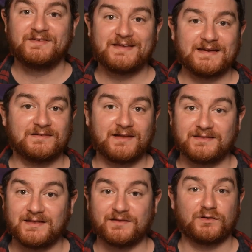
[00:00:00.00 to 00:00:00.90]
Settings
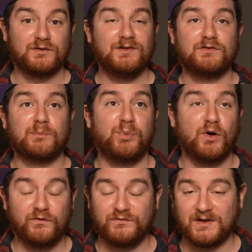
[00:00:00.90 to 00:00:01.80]
like this, these are
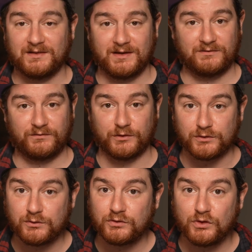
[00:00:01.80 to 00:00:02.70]
perfect lights for
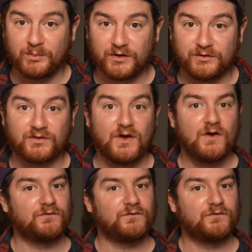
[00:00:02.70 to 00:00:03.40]
YouTubers,